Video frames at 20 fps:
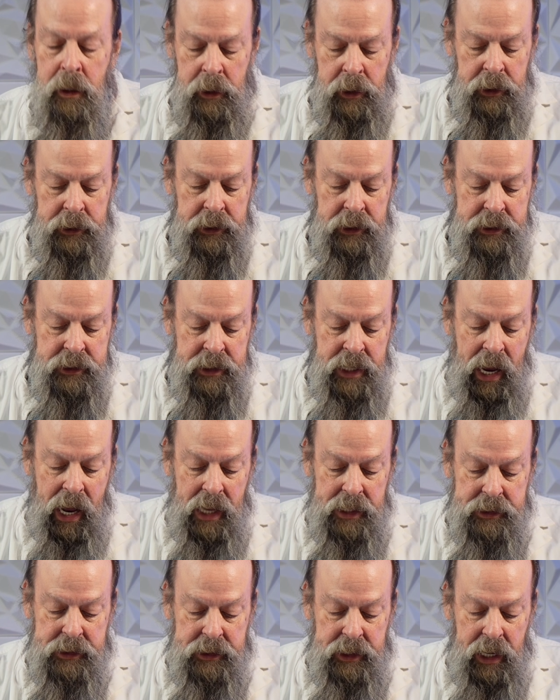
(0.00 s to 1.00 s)
It does
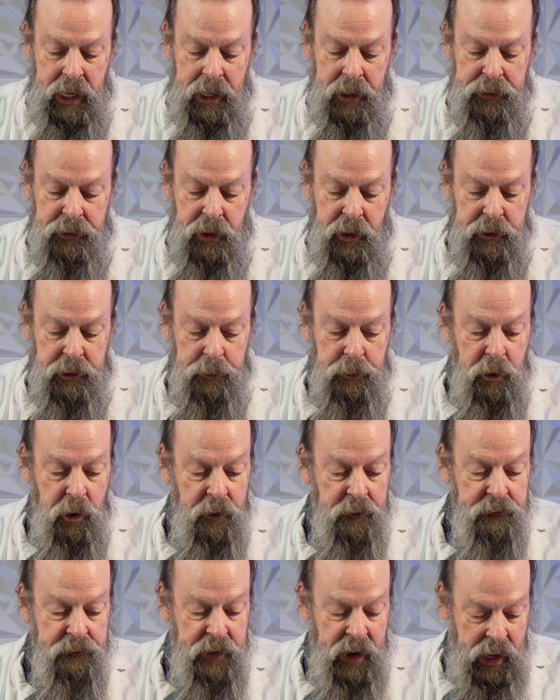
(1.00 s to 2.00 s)
not say
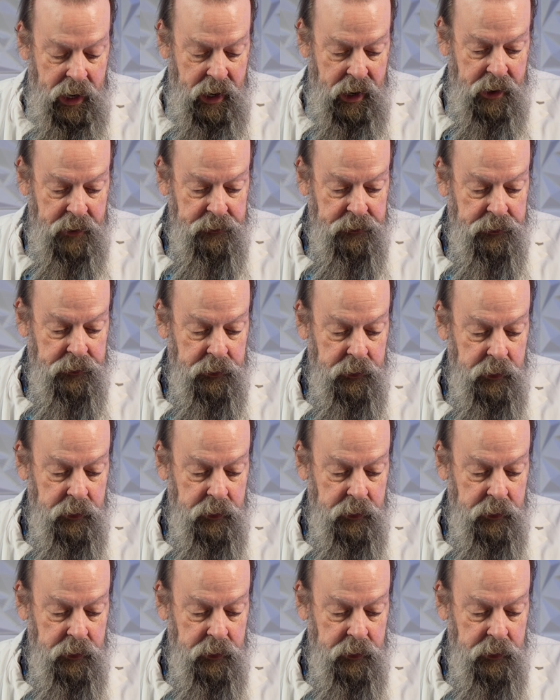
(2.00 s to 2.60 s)
Thunderbolt 5